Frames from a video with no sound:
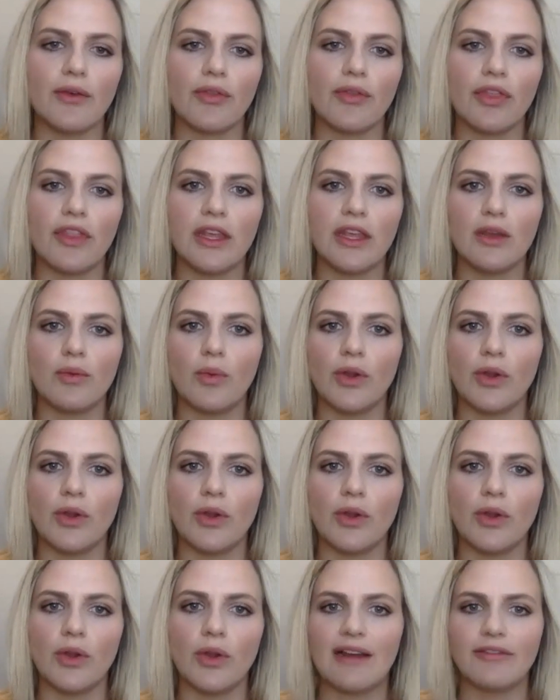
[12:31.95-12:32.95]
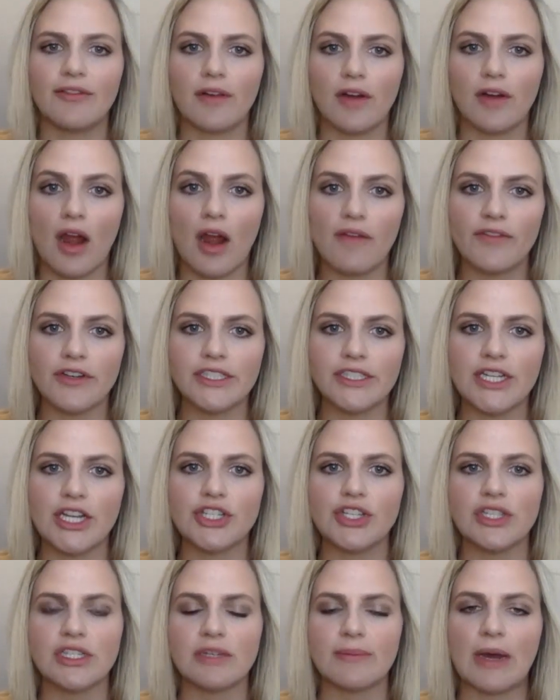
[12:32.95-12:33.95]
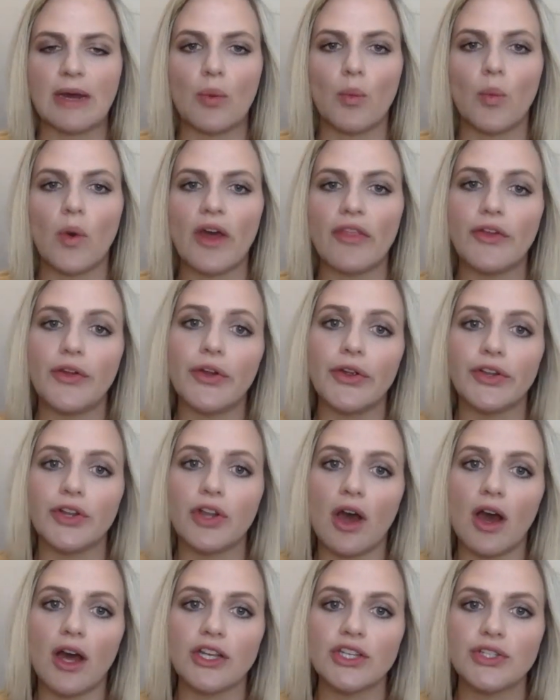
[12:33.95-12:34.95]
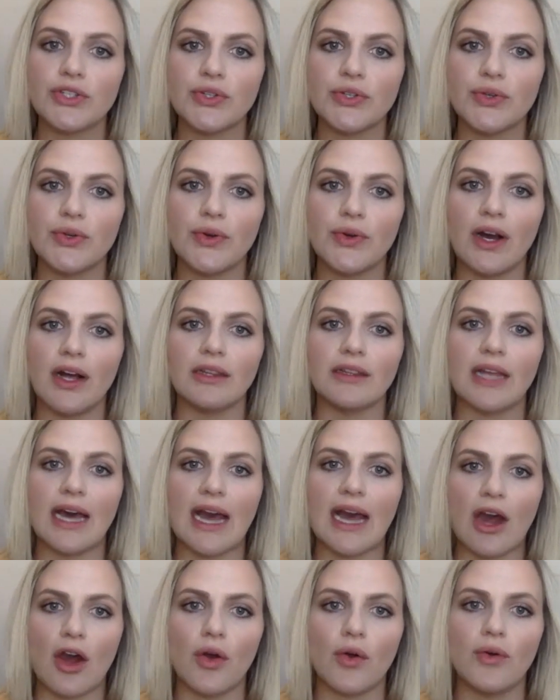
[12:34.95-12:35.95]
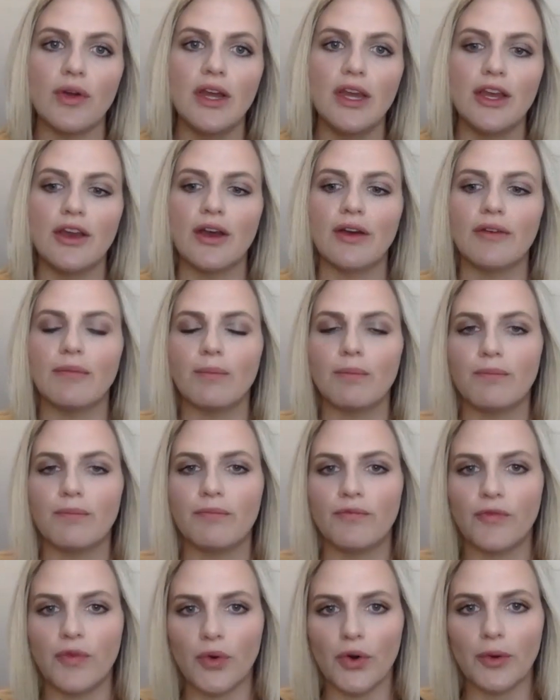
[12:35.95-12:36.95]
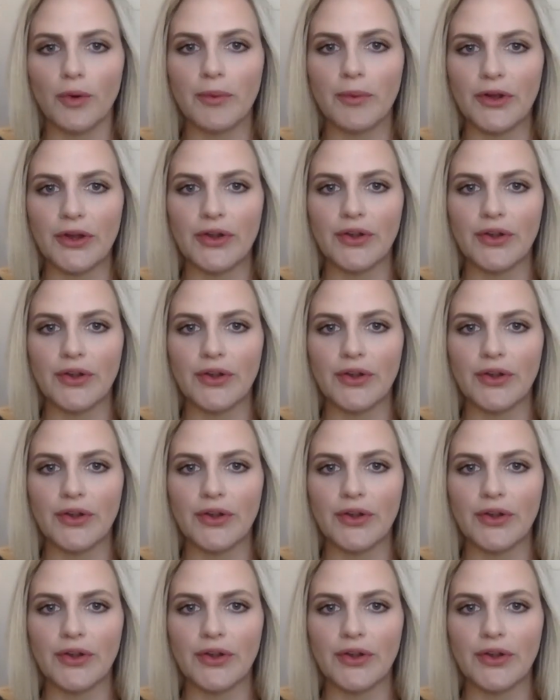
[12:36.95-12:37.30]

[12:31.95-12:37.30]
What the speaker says: When we can have conversations about whether or not to allow full